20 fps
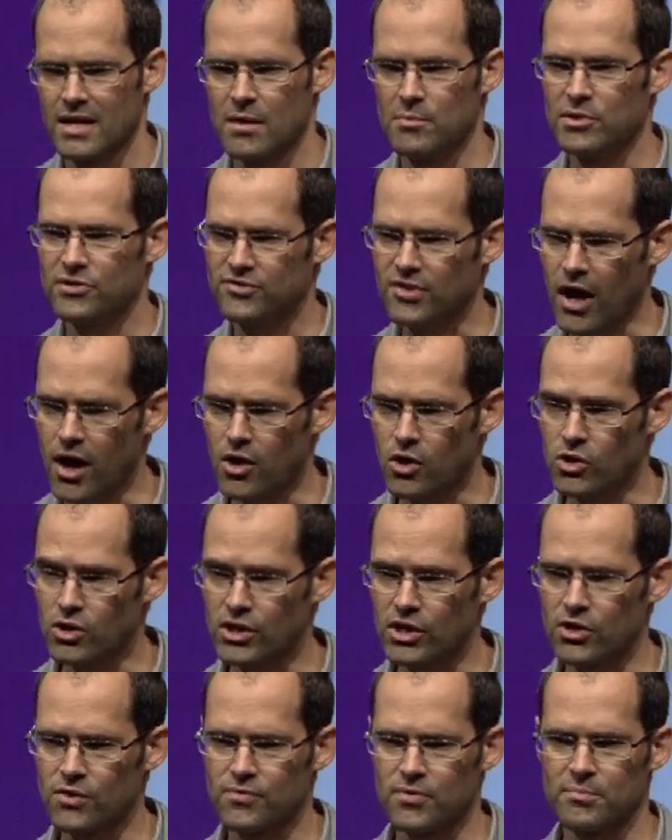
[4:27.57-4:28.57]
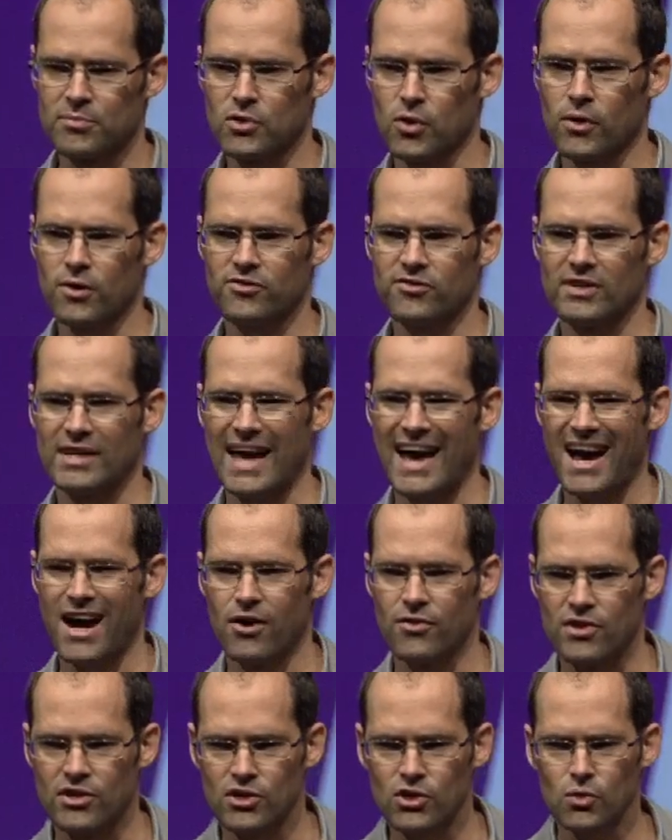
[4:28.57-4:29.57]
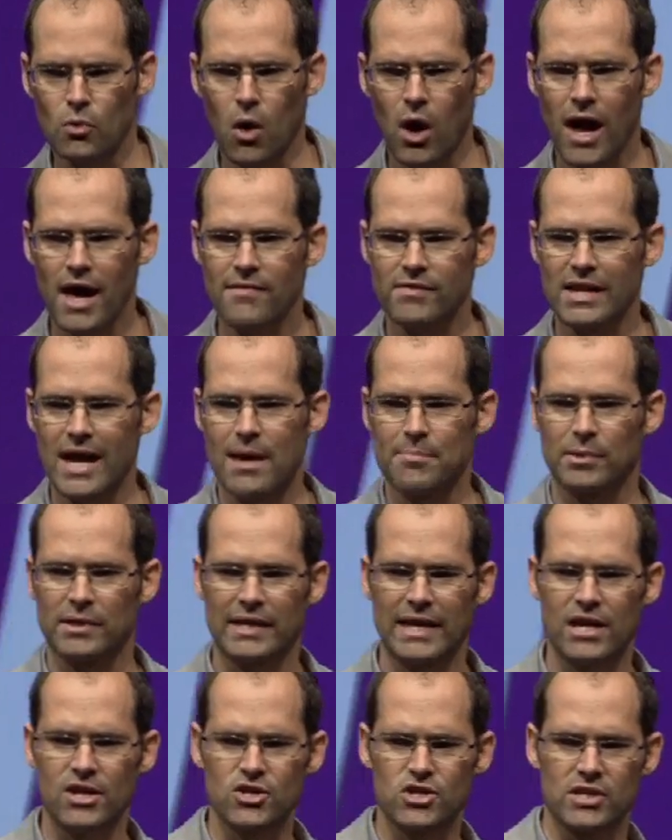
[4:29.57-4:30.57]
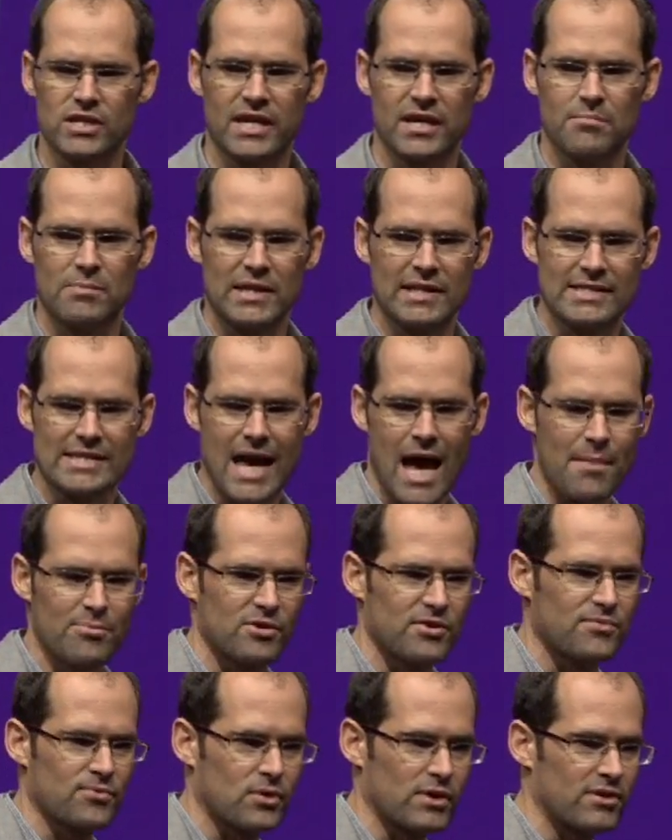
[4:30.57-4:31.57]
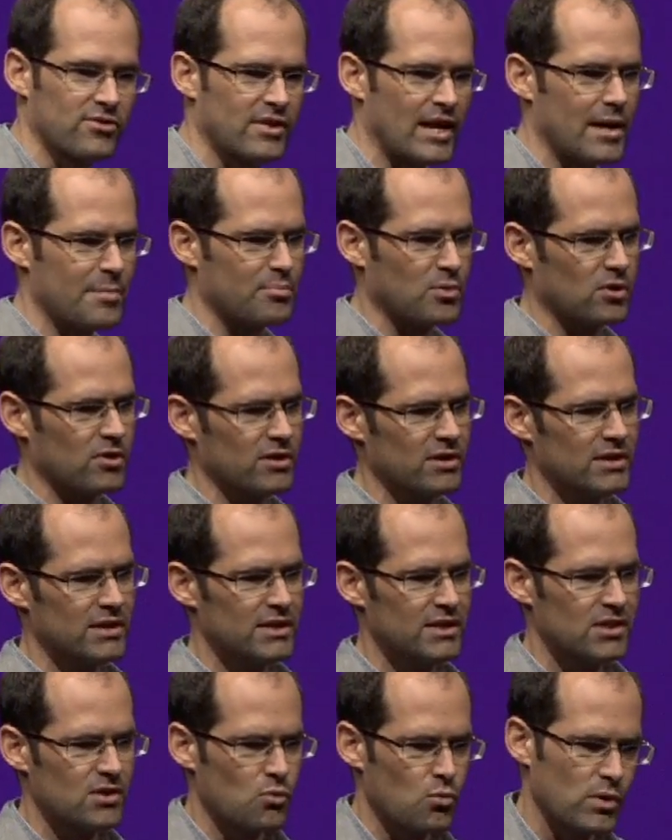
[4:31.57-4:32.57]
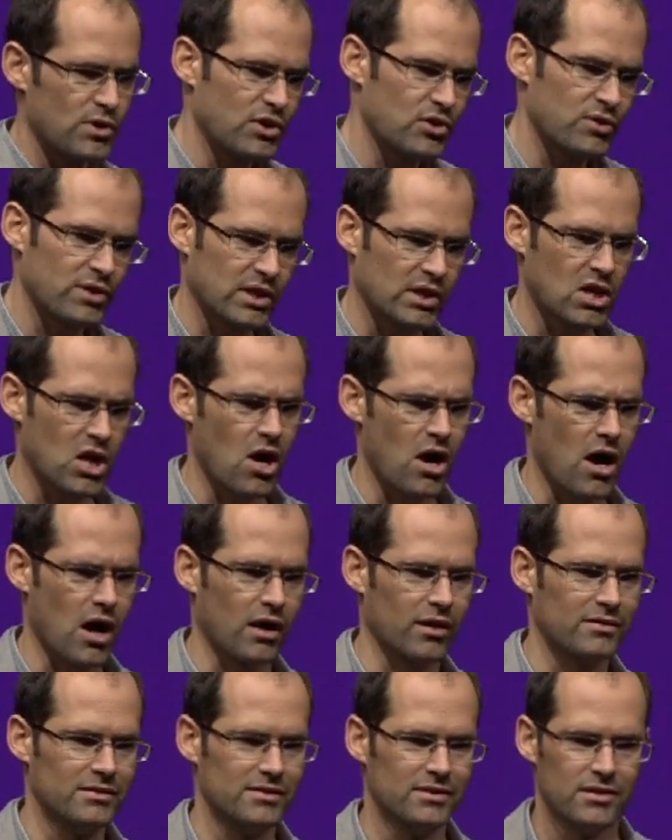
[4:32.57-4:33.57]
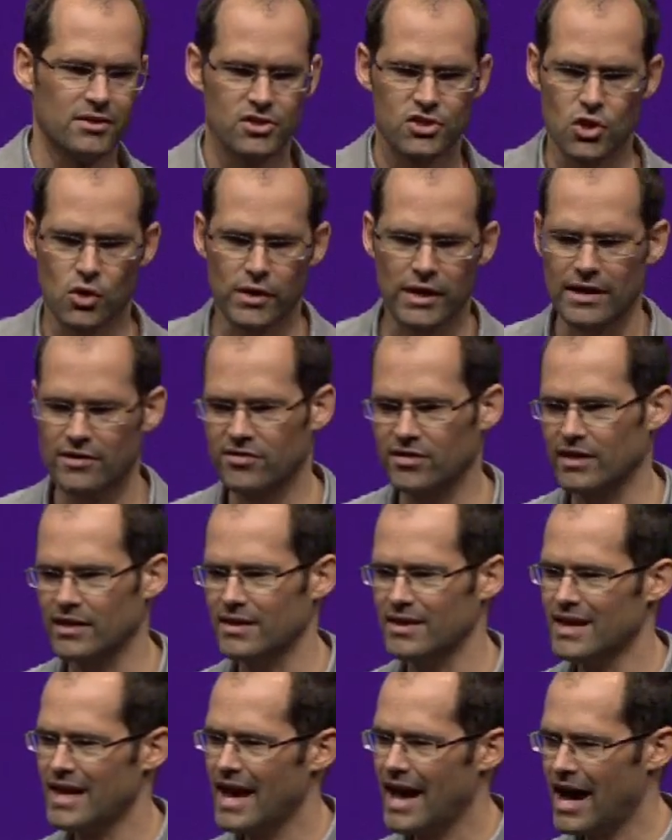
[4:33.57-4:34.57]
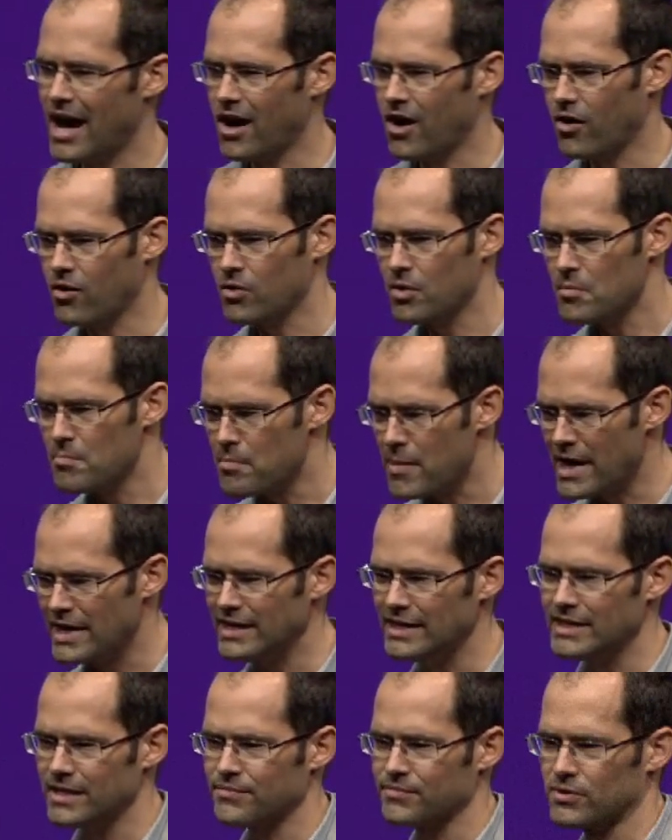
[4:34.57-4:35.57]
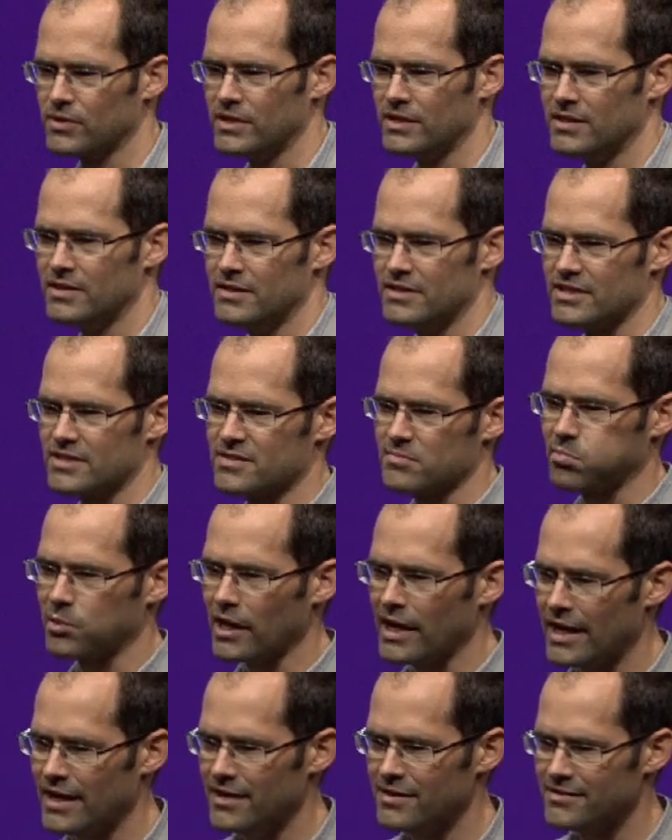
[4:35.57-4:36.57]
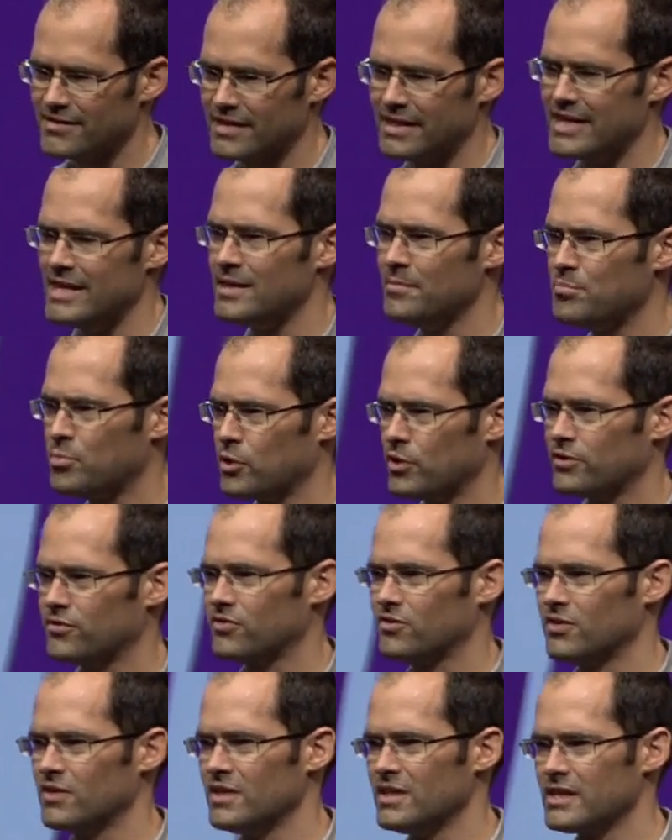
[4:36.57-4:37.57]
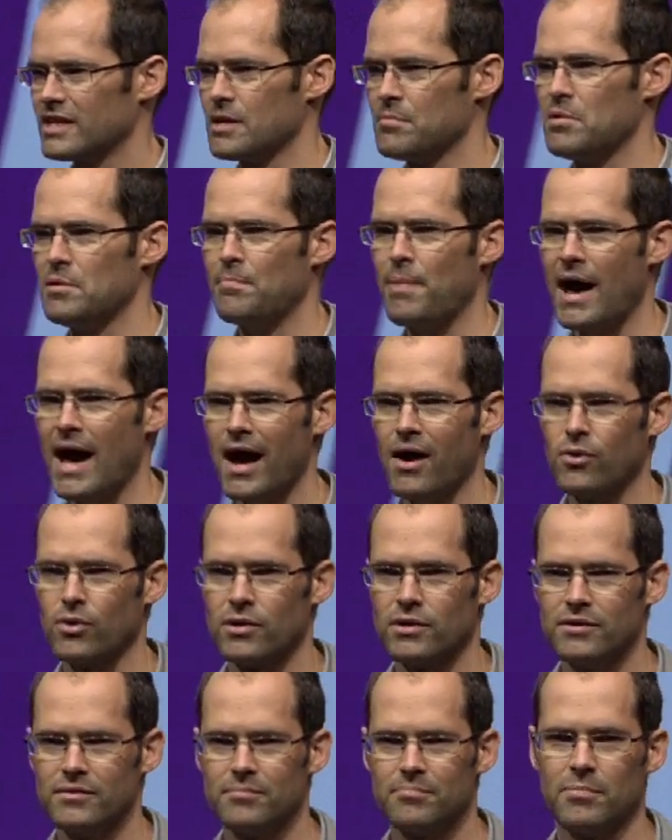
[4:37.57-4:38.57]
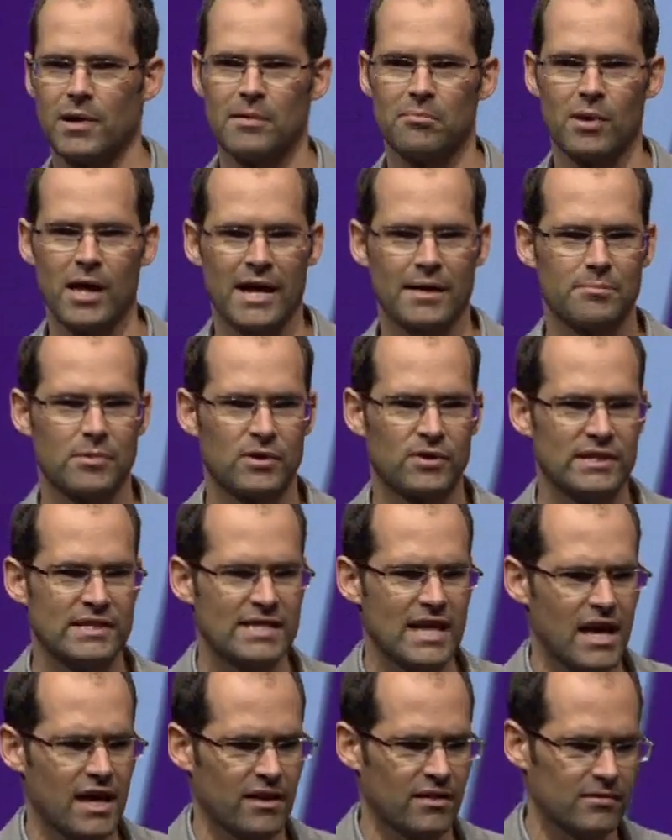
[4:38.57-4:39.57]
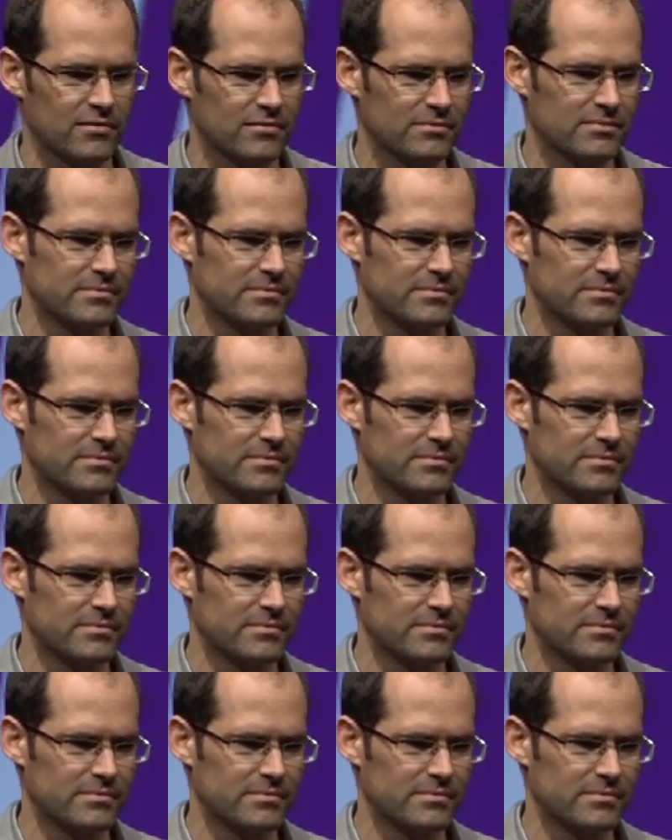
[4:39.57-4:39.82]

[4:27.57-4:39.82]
We saw earlier from Torsten how the UI of an application can be adapted, for example, when you're in a car, showcasing how many different displays and inputs can be powered by BlackBerry 10.